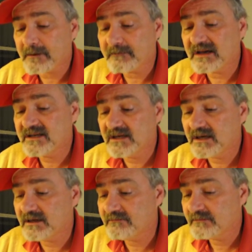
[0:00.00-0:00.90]
Monday
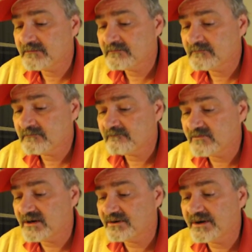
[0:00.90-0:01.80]
night.
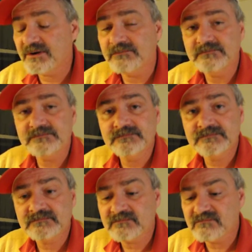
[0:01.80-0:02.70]
We don't know.
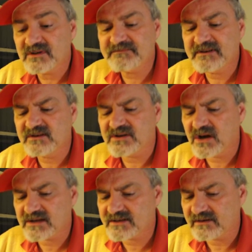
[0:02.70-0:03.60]
Must be
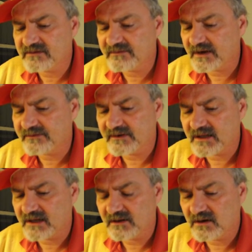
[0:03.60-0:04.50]
exhausting to fight for
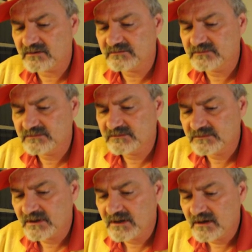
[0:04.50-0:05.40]
that long.
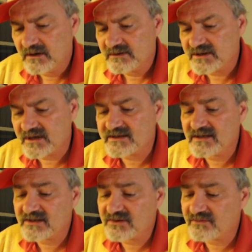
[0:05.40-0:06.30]

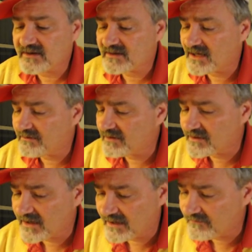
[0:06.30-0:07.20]
Chestnut Street damage
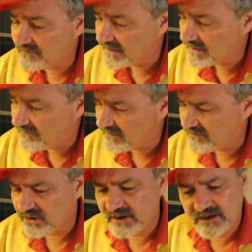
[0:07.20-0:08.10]
again.
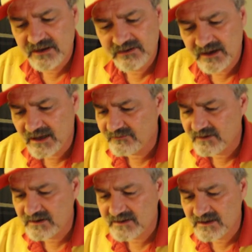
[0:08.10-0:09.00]
Boy, another half
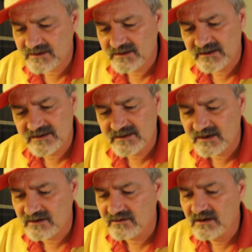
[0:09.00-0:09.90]
dozen incidents
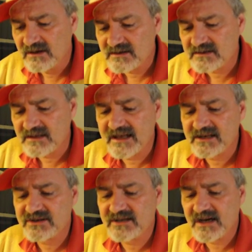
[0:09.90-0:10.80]
there.
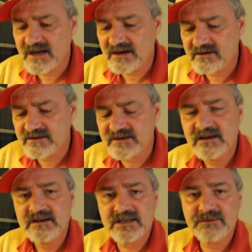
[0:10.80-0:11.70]
Slashed tires.
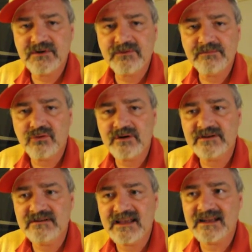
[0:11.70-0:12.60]
Someone
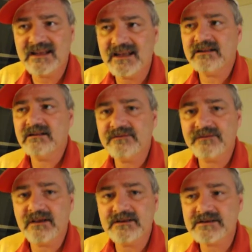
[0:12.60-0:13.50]
reported getting hit in the
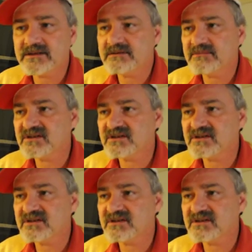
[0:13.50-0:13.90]
face.